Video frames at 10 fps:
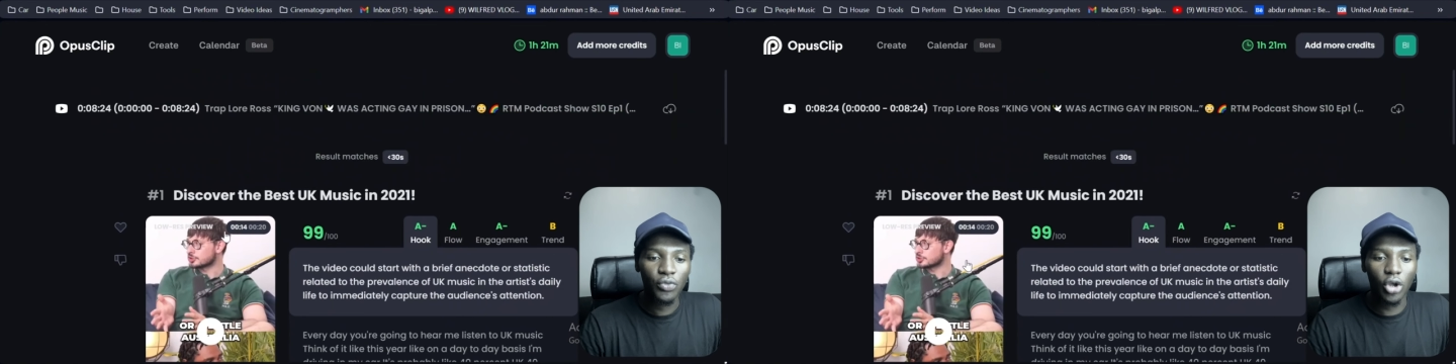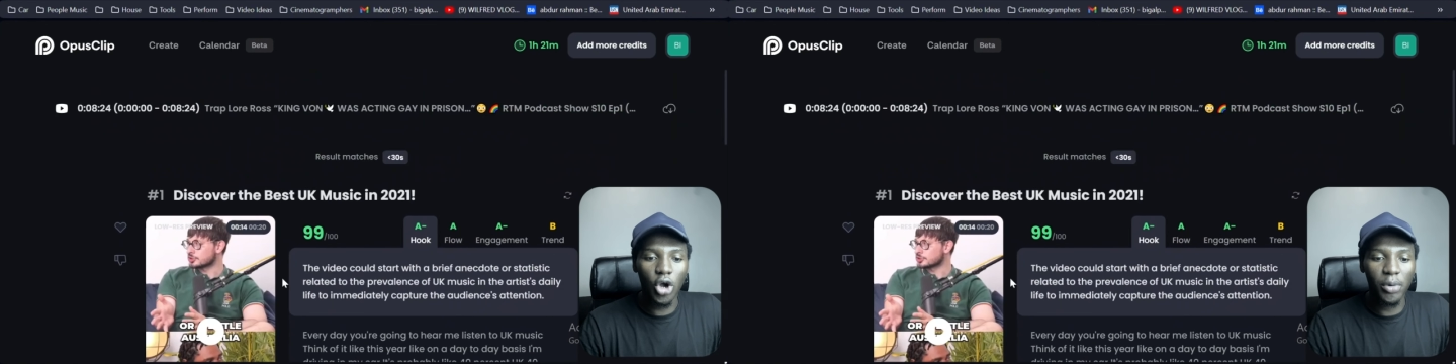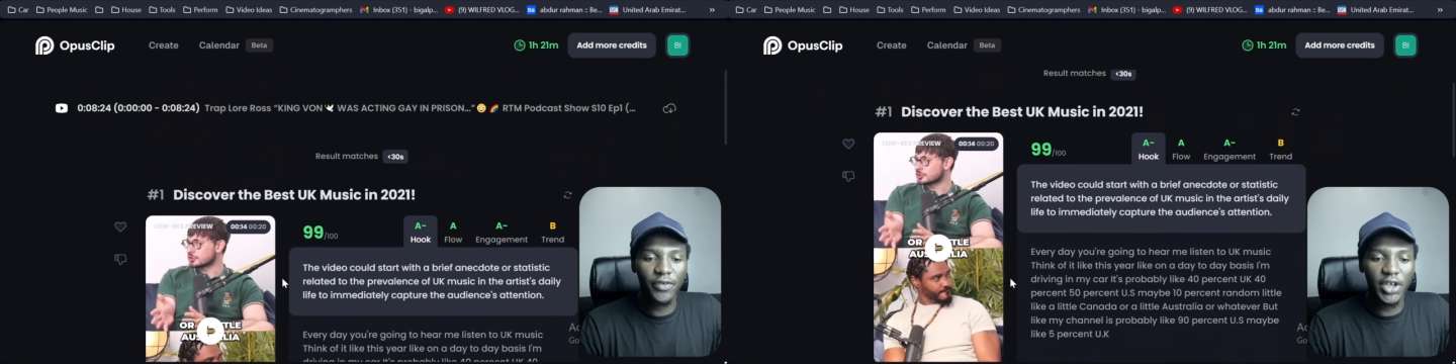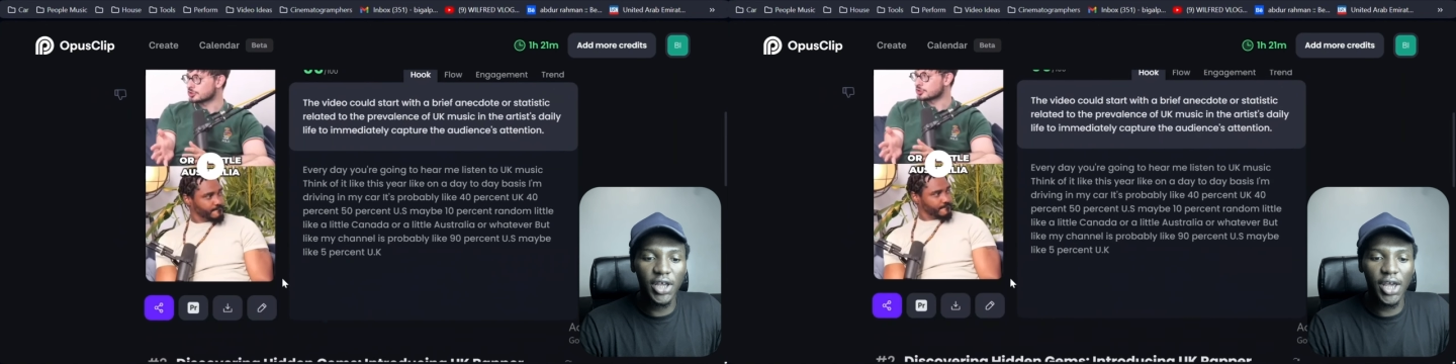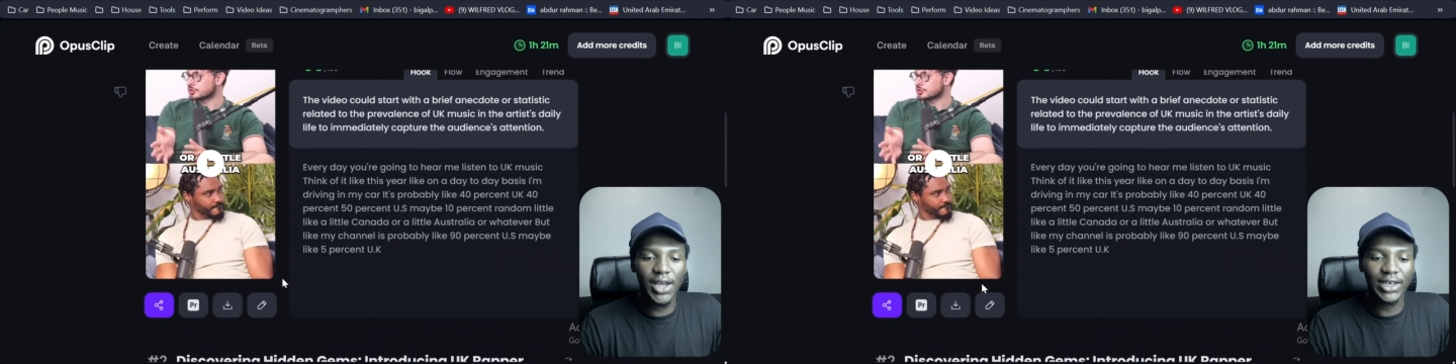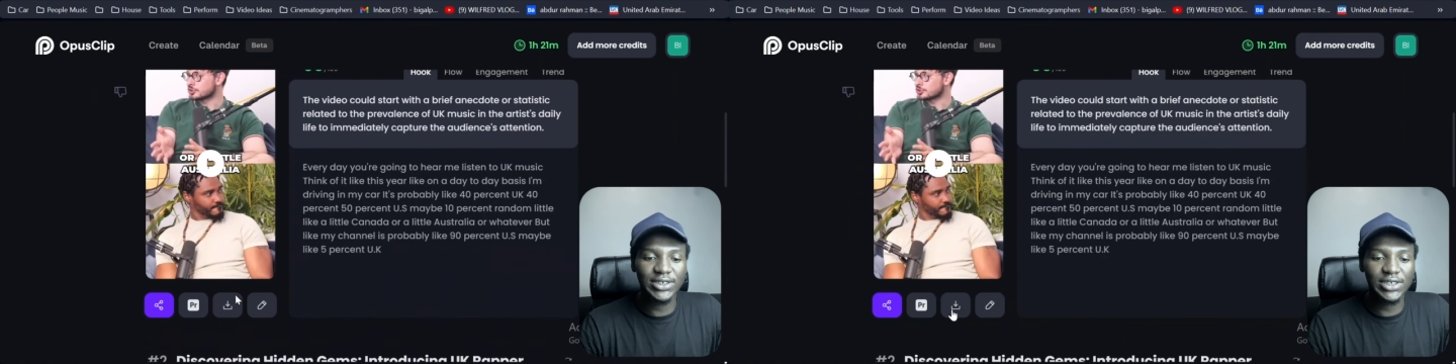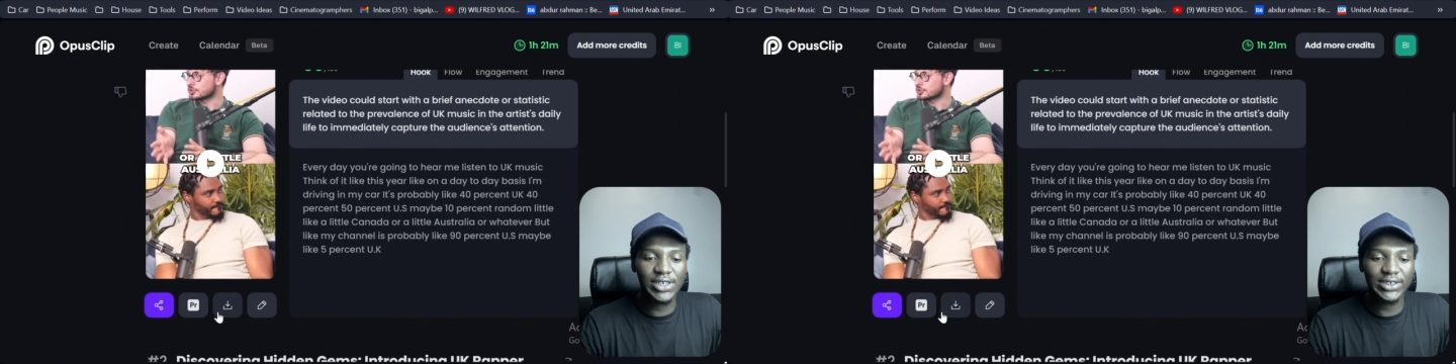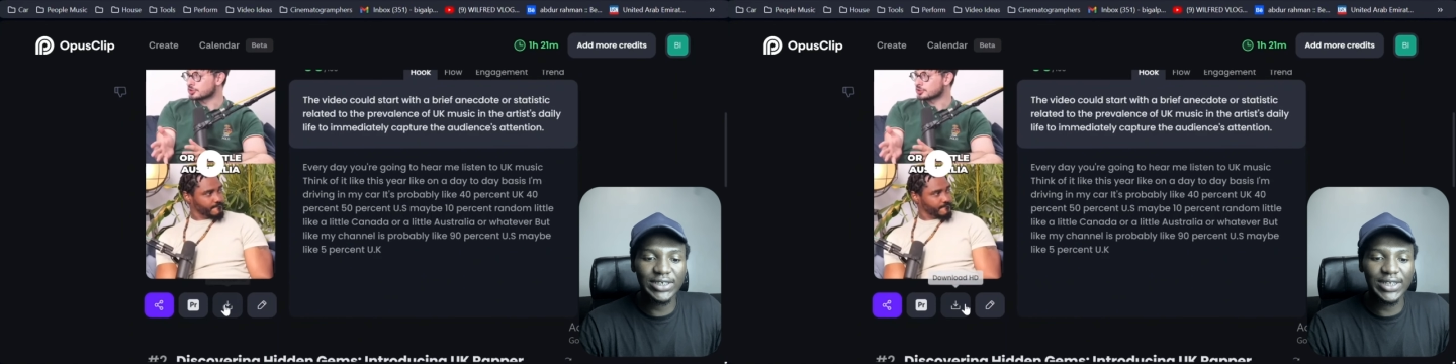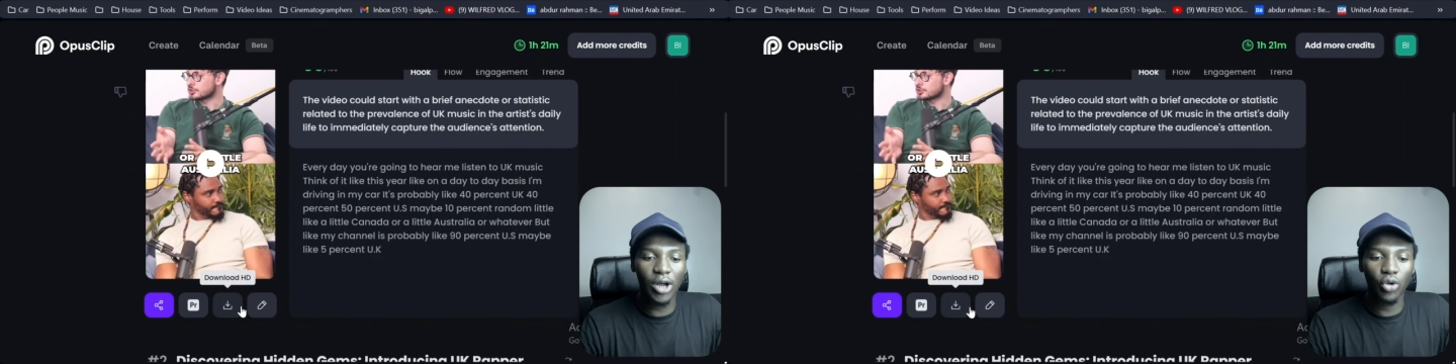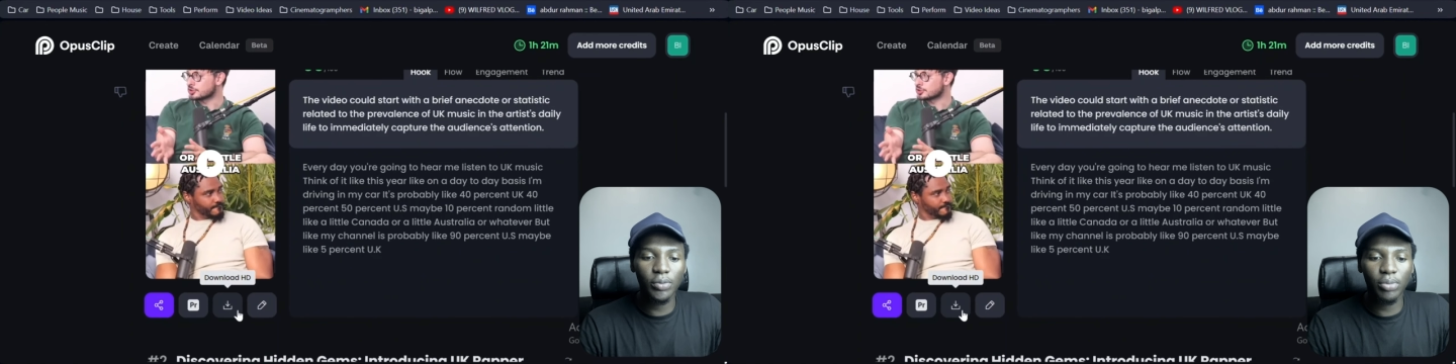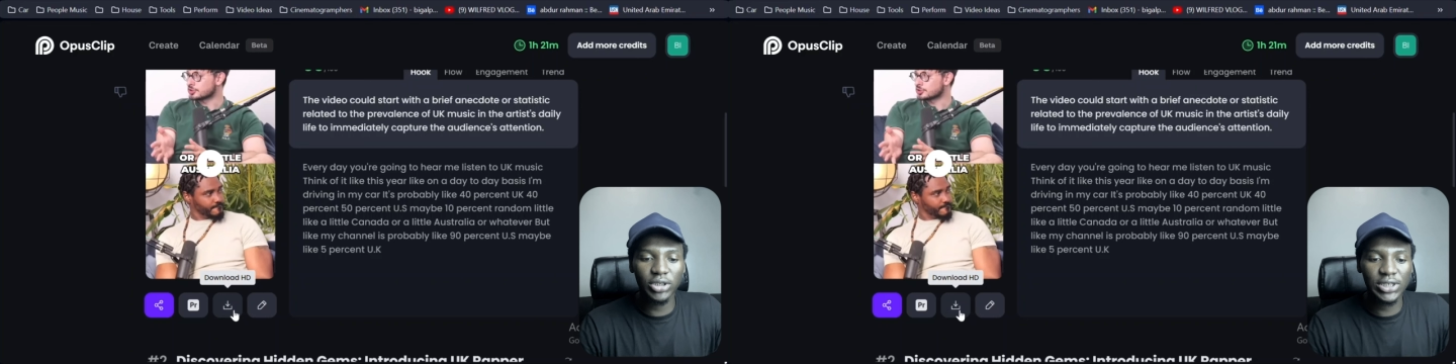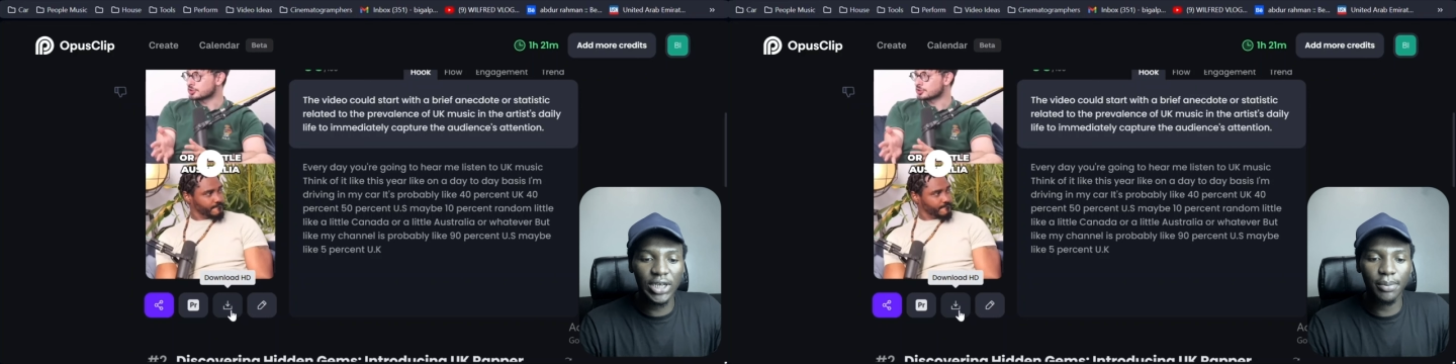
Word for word: come over here. You can see there's a download button at